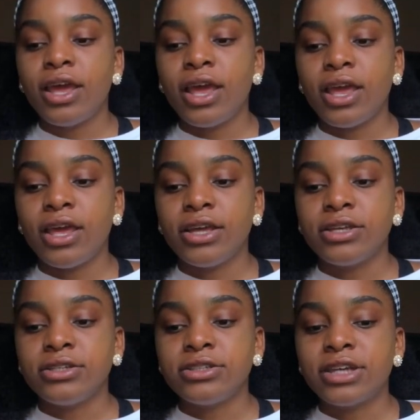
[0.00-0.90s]

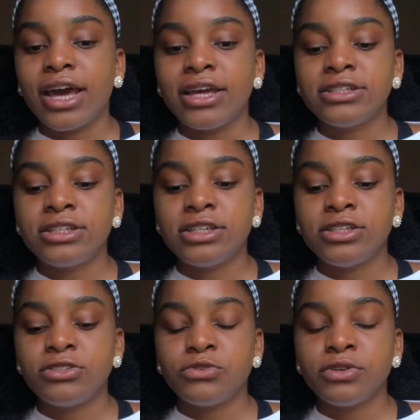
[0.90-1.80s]
and I had done
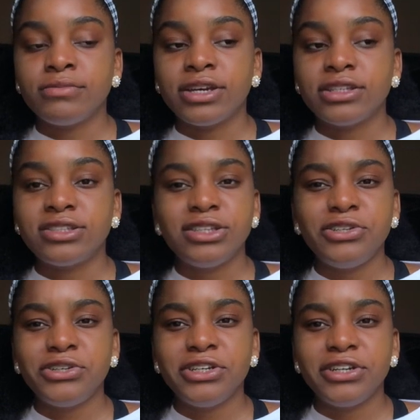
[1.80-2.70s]
it during my
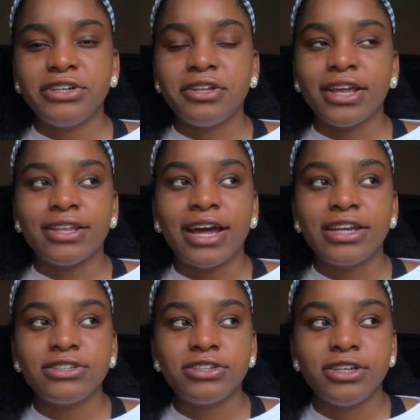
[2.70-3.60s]
senior year like
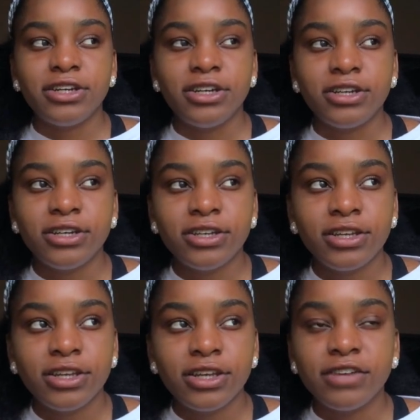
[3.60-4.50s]
last year
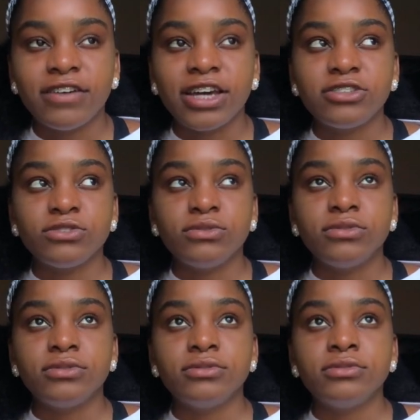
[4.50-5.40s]
of high
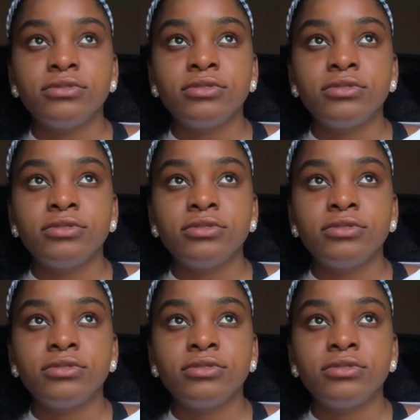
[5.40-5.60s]
school